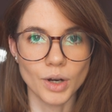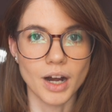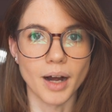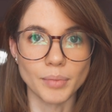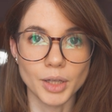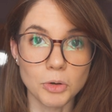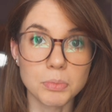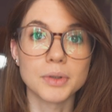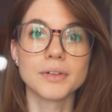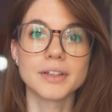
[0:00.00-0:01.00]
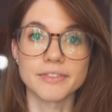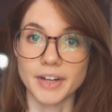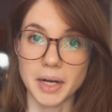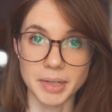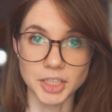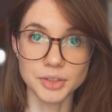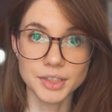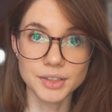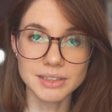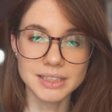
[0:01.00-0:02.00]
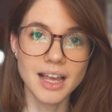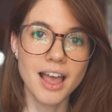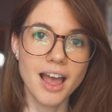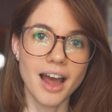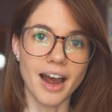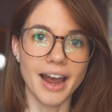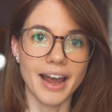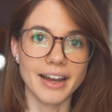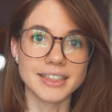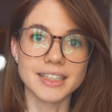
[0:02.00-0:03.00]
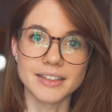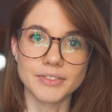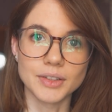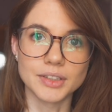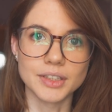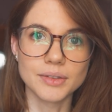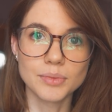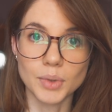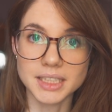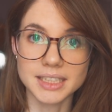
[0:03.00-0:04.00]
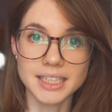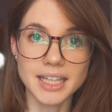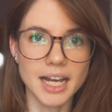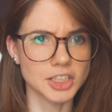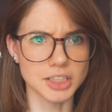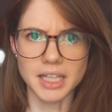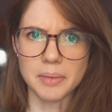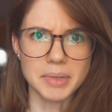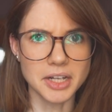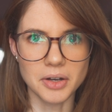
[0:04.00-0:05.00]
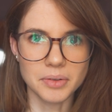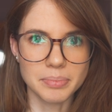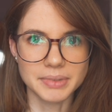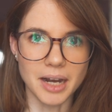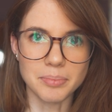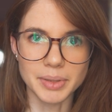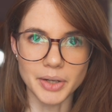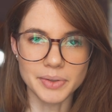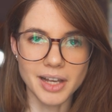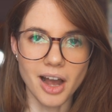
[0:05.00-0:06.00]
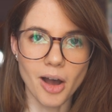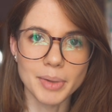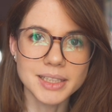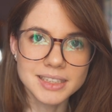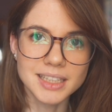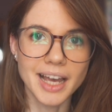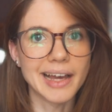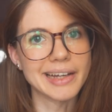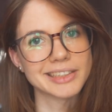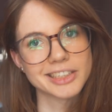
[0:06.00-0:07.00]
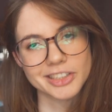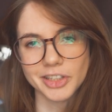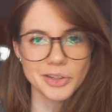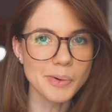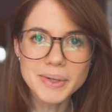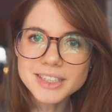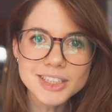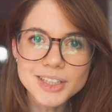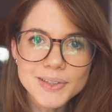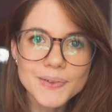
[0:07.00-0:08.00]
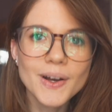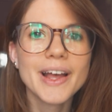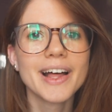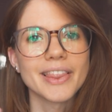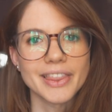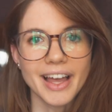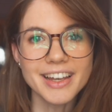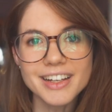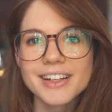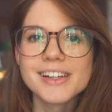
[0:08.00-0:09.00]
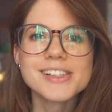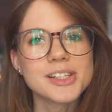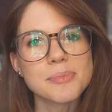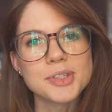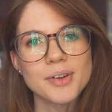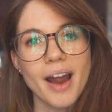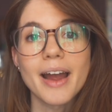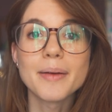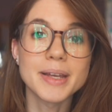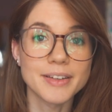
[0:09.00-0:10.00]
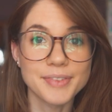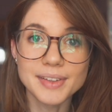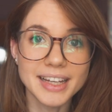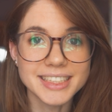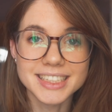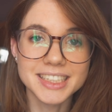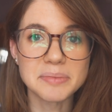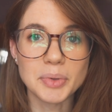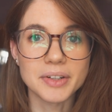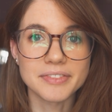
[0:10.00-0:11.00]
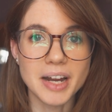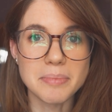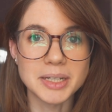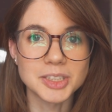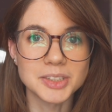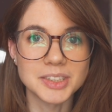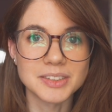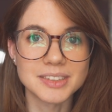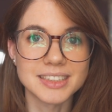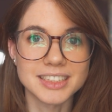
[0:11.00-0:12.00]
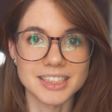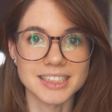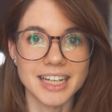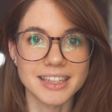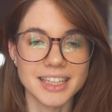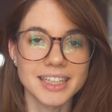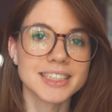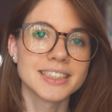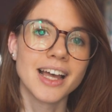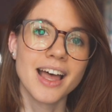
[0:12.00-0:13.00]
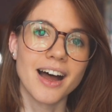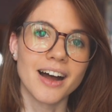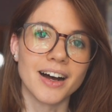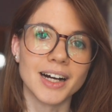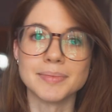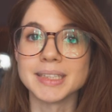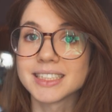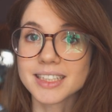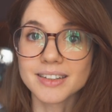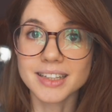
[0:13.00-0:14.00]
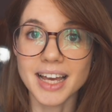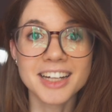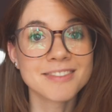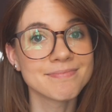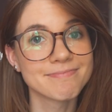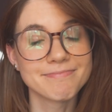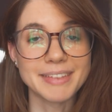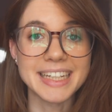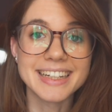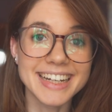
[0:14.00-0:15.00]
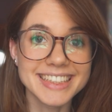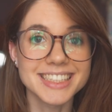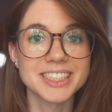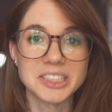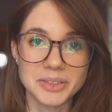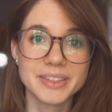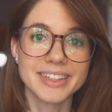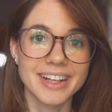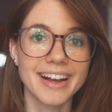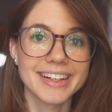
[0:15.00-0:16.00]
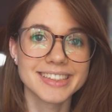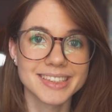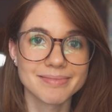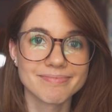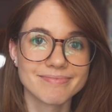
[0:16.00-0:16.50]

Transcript: um, global environmental news. And if you do want to see that, just let me know down below in the comments. And you know what to do like, subscribe if you like to see more environmental news just like this. Um, until then, be nice and do good, guys.